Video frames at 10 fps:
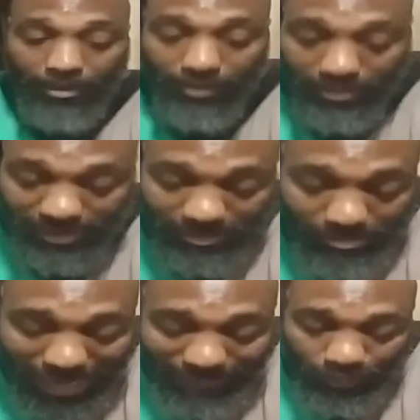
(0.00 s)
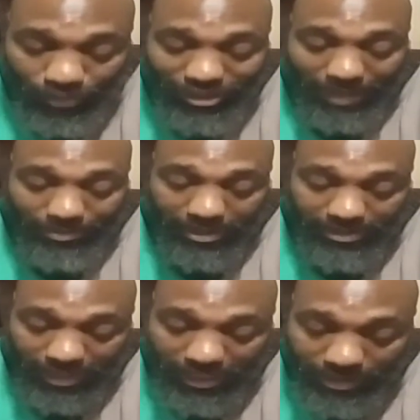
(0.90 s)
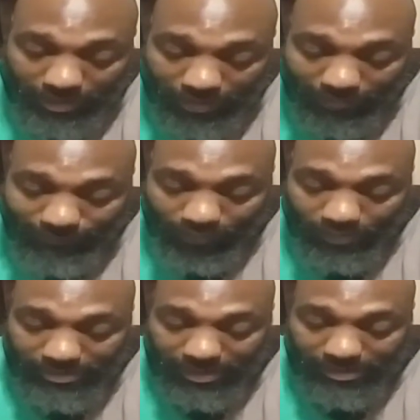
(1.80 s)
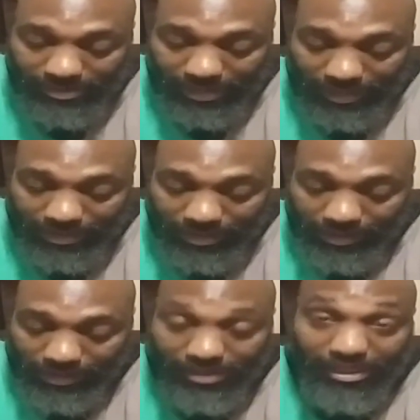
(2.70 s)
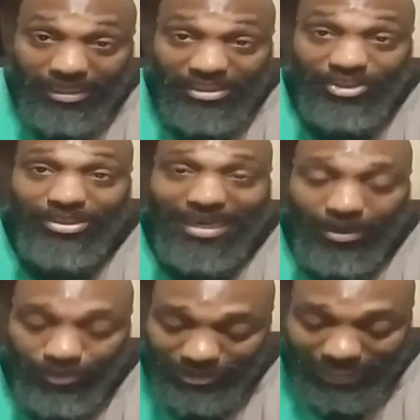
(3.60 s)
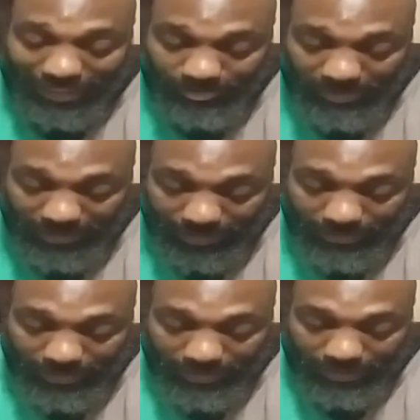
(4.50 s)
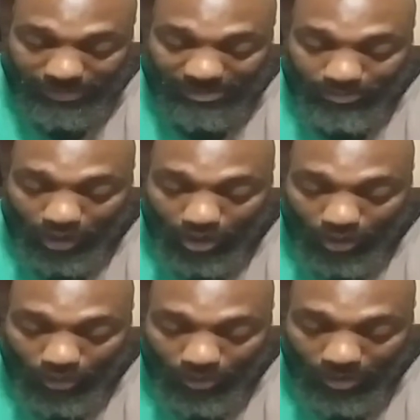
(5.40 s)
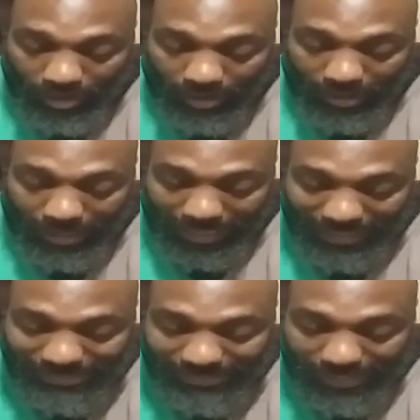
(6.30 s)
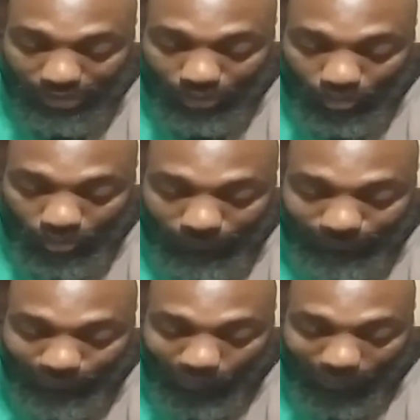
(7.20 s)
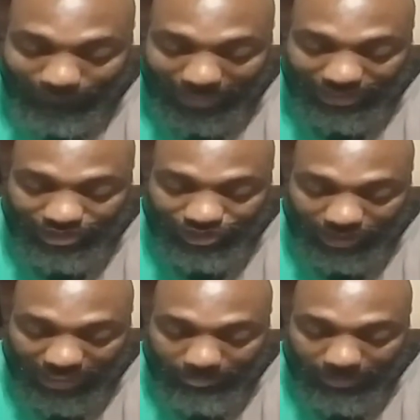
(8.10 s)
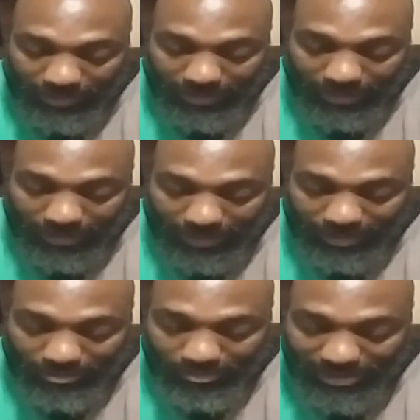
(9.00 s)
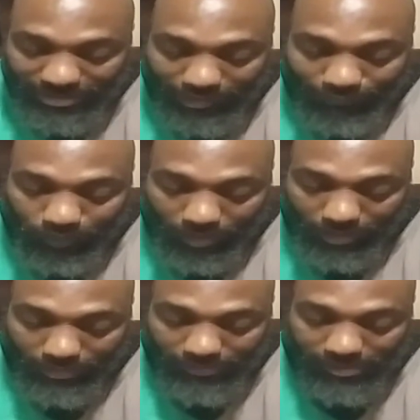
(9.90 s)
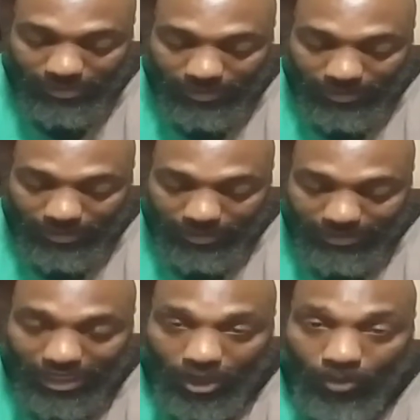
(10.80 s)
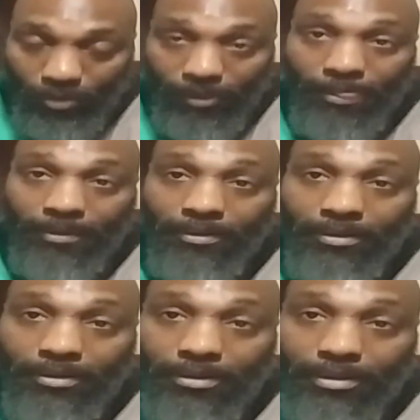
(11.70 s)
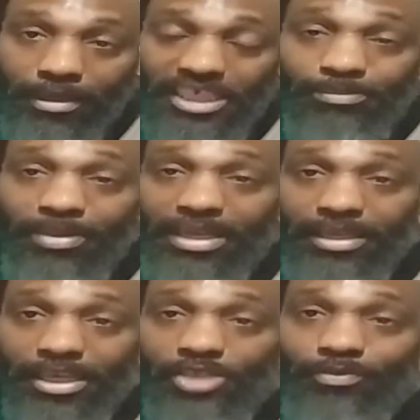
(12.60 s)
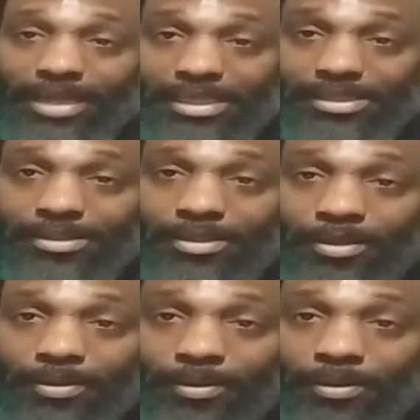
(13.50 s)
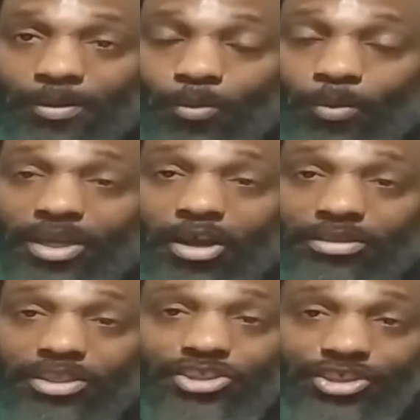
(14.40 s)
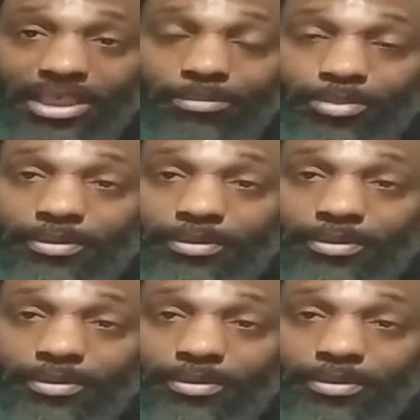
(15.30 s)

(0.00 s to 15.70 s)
This is Matthew chapter 10, verse 16. This is Yahweh Shah speaking. It says, "Behold, I send you forth as sheep in the midst of wolves." Now, us being Israelites, we are the sheep.